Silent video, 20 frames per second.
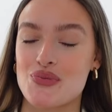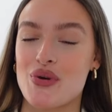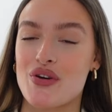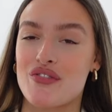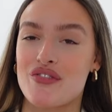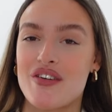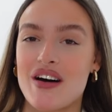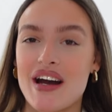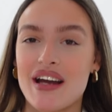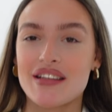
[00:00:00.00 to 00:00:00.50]
we
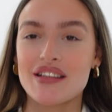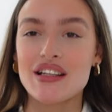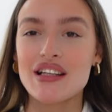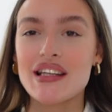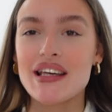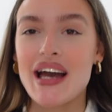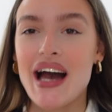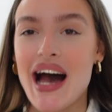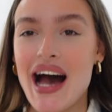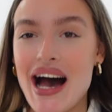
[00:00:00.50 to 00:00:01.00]

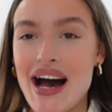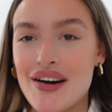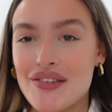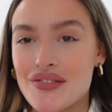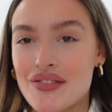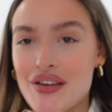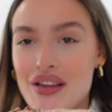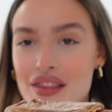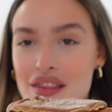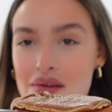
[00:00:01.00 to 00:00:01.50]
finally have
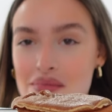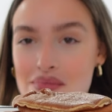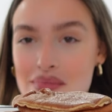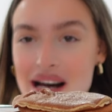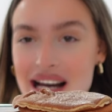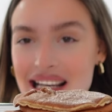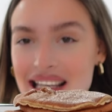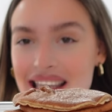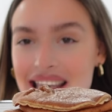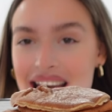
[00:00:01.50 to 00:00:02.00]
the
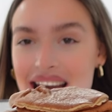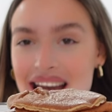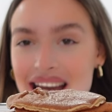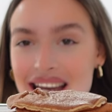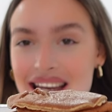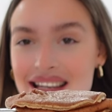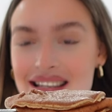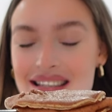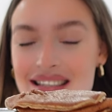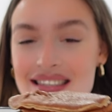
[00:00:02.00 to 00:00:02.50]

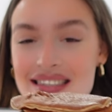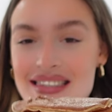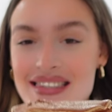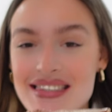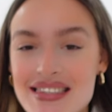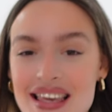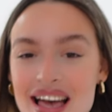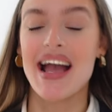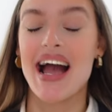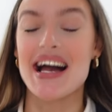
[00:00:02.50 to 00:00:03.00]

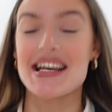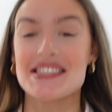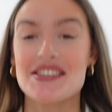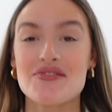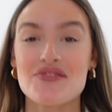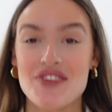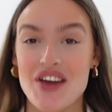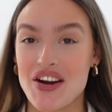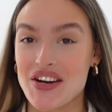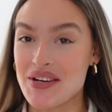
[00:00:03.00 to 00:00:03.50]
pancakes. Guys,
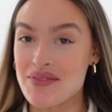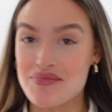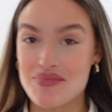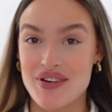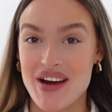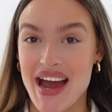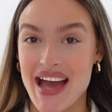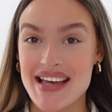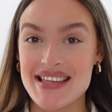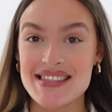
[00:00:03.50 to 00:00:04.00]
I'm very
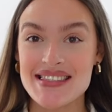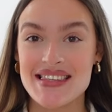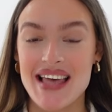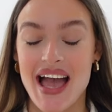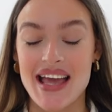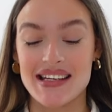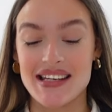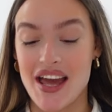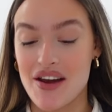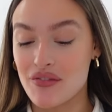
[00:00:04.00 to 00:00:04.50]
impressed.
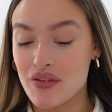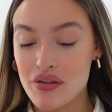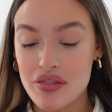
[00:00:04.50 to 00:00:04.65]
I never